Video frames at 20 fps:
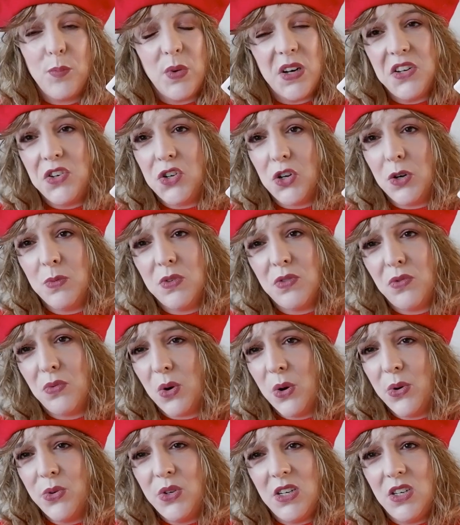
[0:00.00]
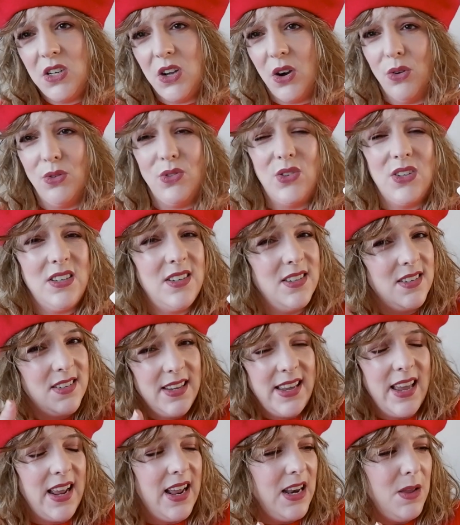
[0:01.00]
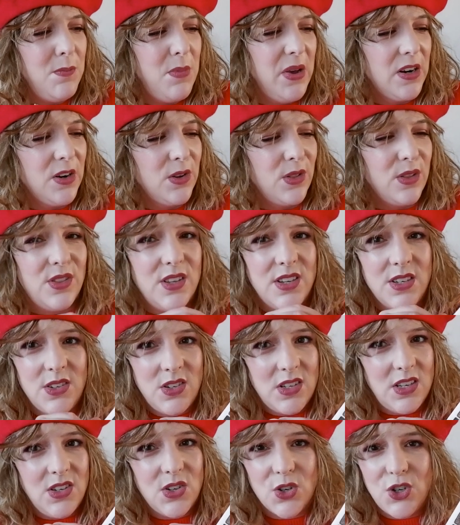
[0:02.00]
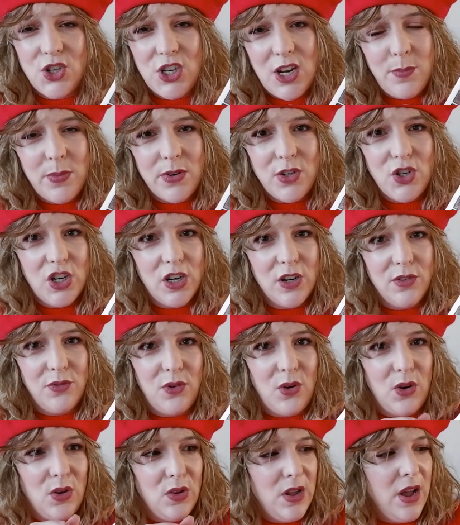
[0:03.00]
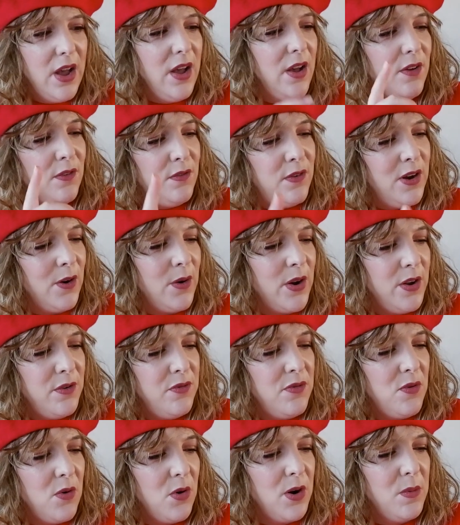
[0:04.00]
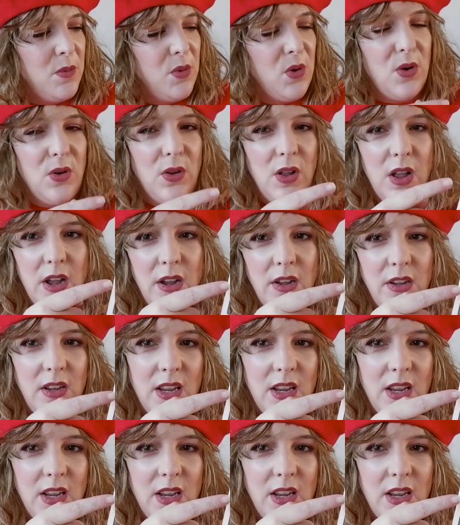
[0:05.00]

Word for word: But in terms of rosy tones, it doesn't get any better than this. These are cheap and cheerful, very affordable.